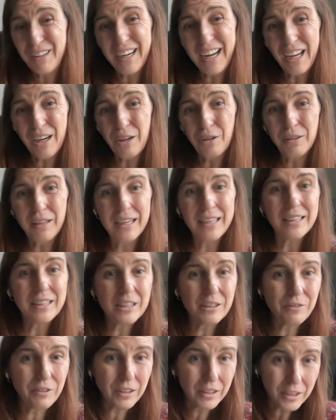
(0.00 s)
I don't like this
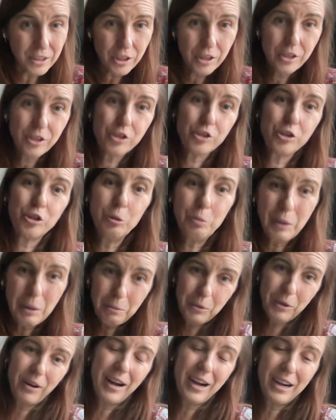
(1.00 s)
village. Scoop up
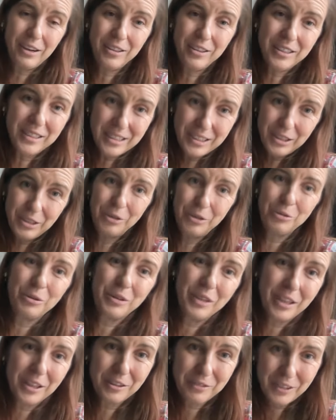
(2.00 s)
your house and go to
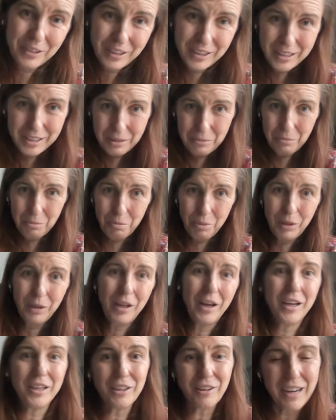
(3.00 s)
another village and
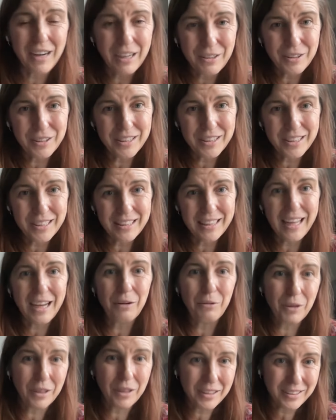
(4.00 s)
plot your house in that
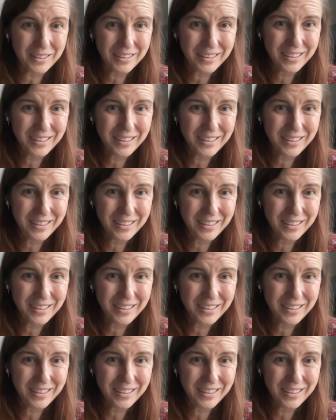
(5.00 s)
one.